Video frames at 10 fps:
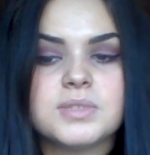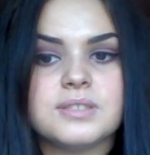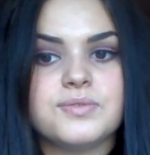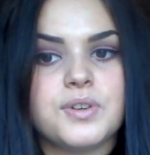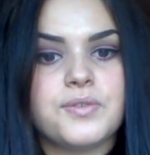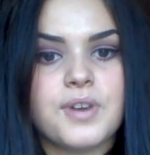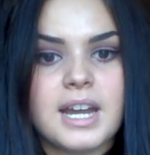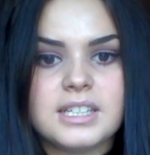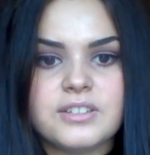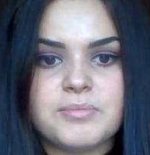is done through a
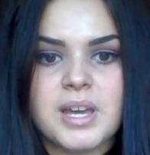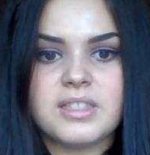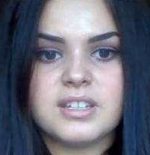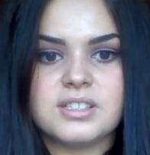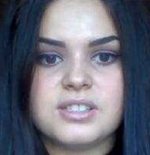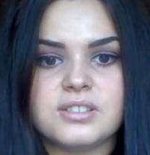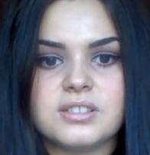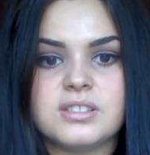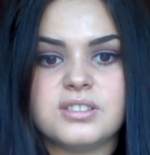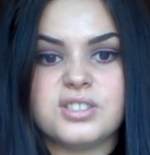variety of methods,
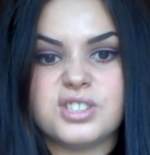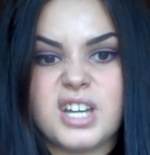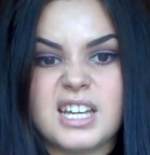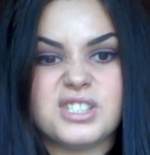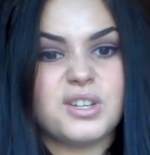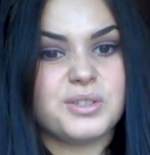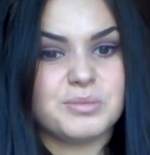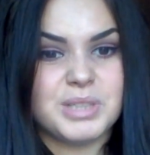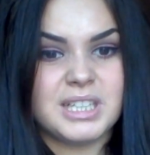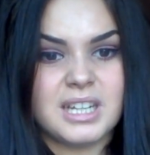such as
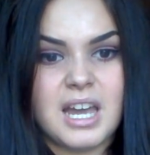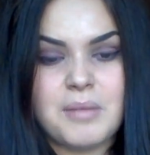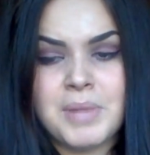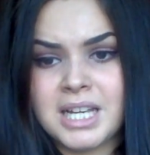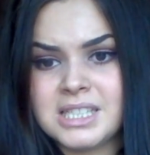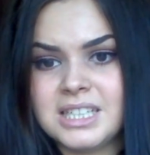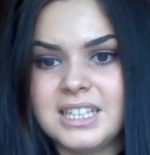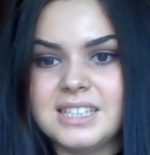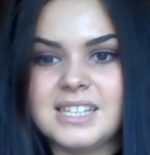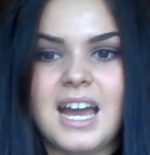social media,
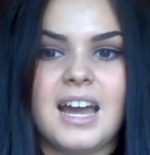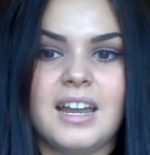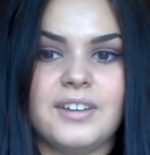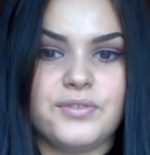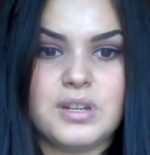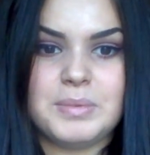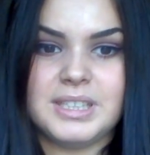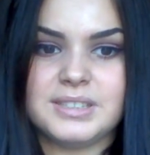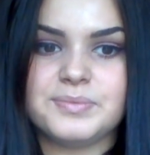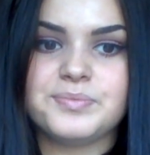magazines, and
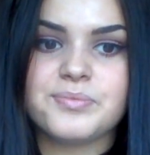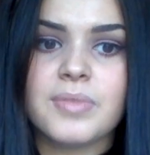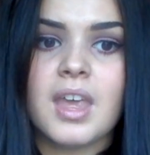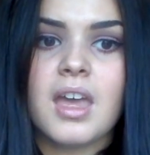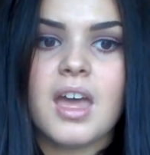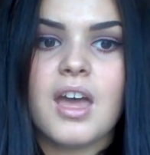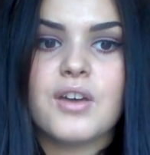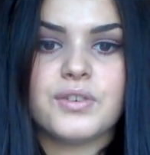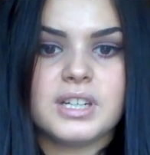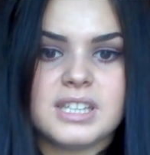freebies.
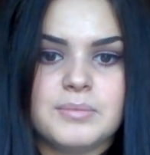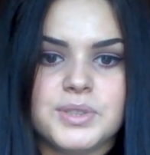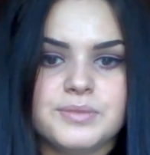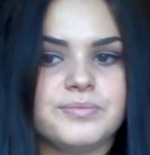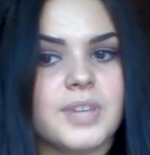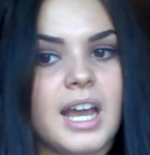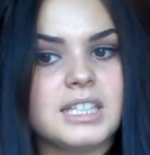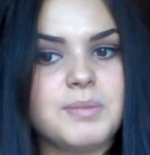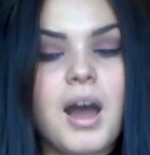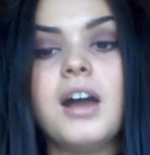For example,
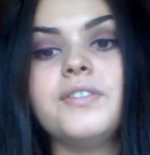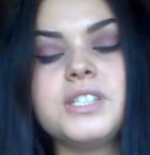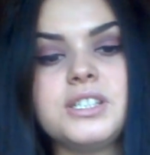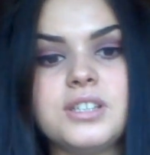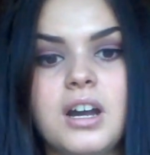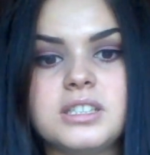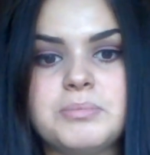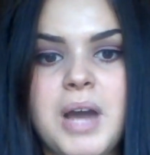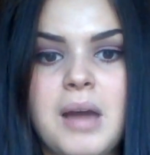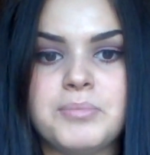as part of a starter
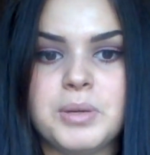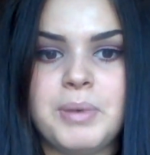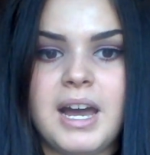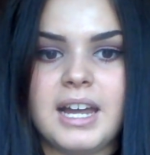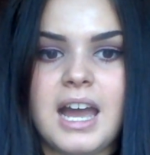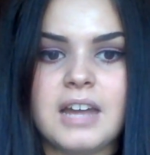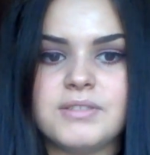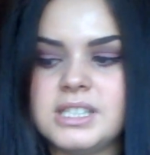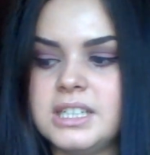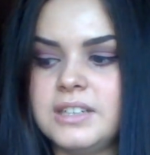pamper pack, I
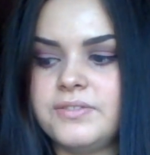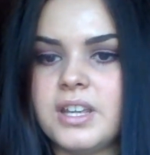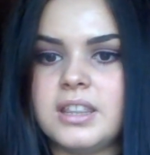received